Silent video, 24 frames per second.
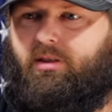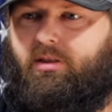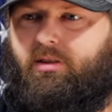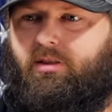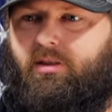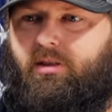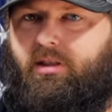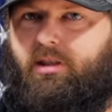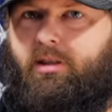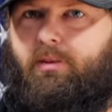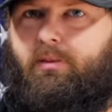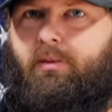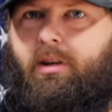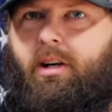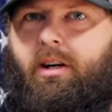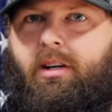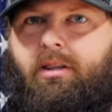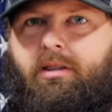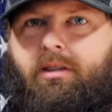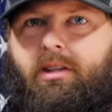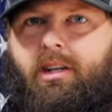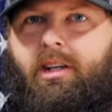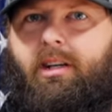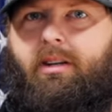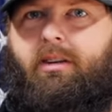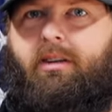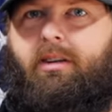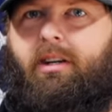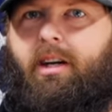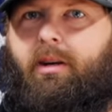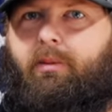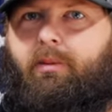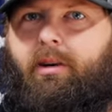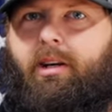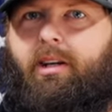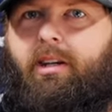Drilling them locks out,
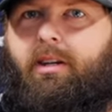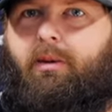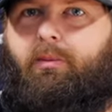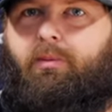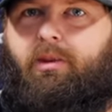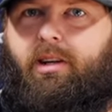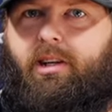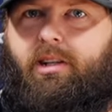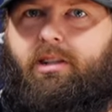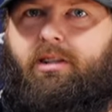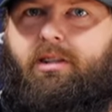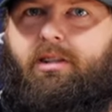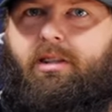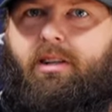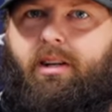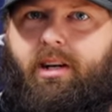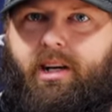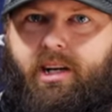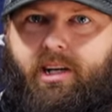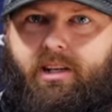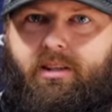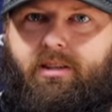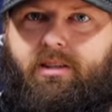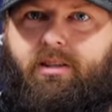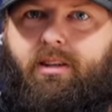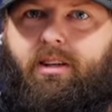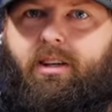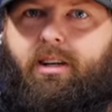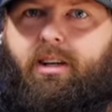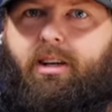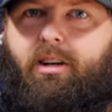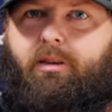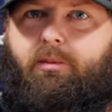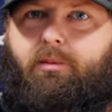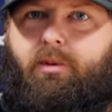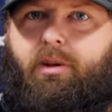they make them things to last.
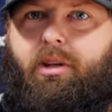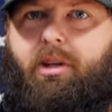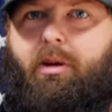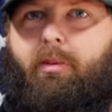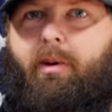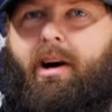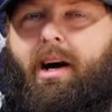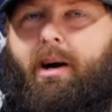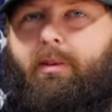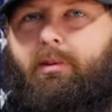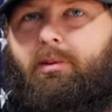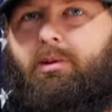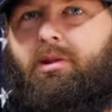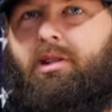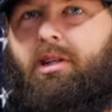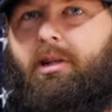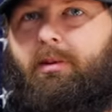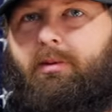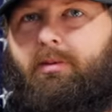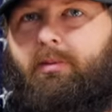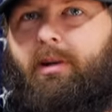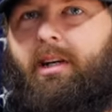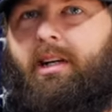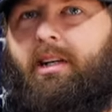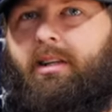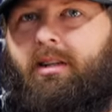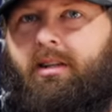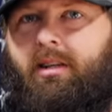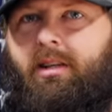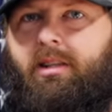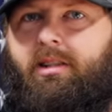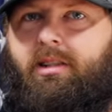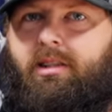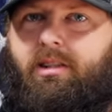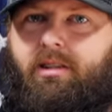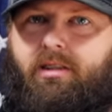Yeah. But them hybrid tools make it a
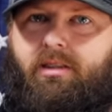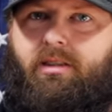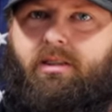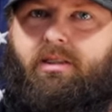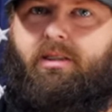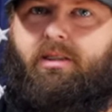lot easier.